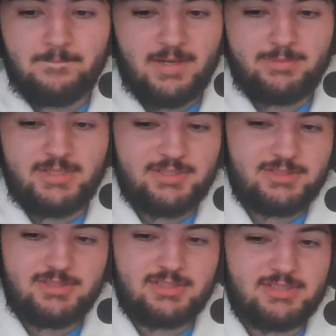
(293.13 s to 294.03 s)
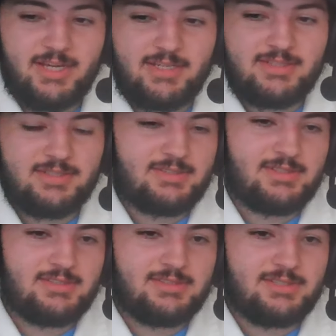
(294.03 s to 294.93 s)
But I mean, it's just exciting.
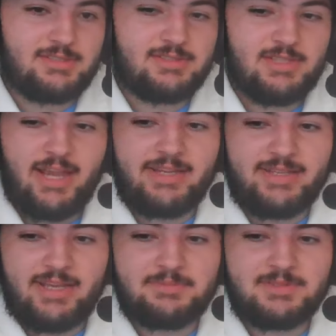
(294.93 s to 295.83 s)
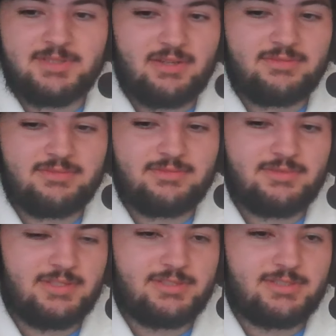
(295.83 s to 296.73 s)
This is just end game stuff.
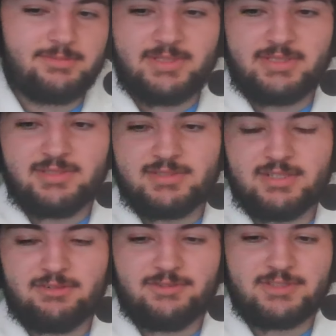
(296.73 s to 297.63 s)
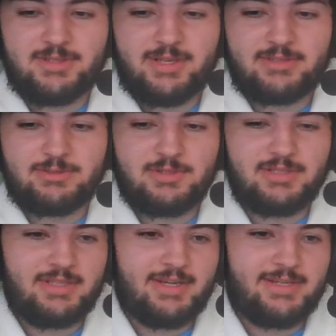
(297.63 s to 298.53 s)
Should be self
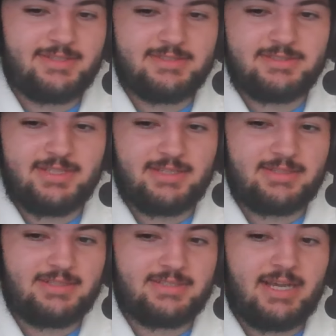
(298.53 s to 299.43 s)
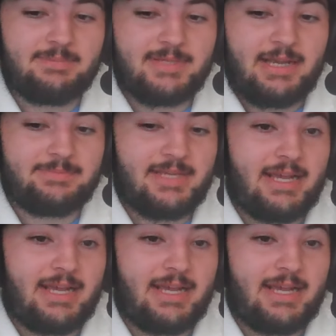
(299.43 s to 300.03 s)
explanatory that this is like the tap, tap,